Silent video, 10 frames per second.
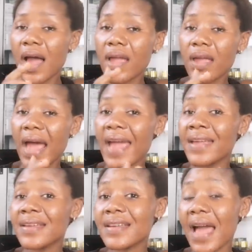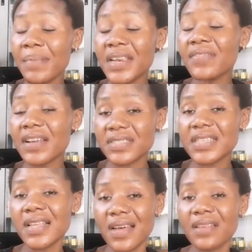I believe I've
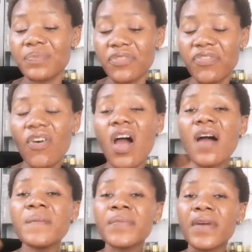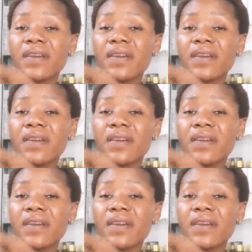said that before.